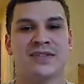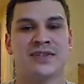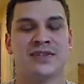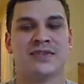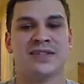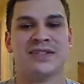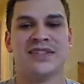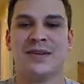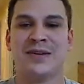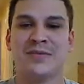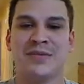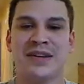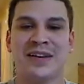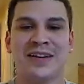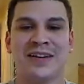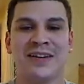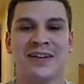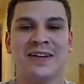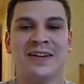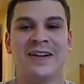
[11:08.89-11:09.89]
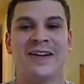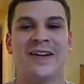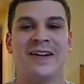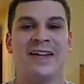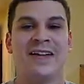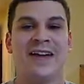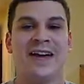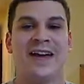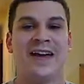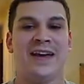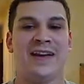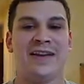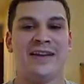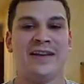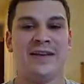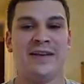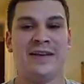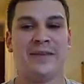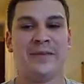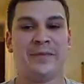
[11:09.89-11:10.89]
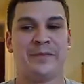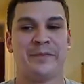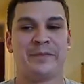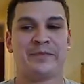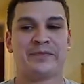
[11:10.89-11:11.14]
so intimidating. And I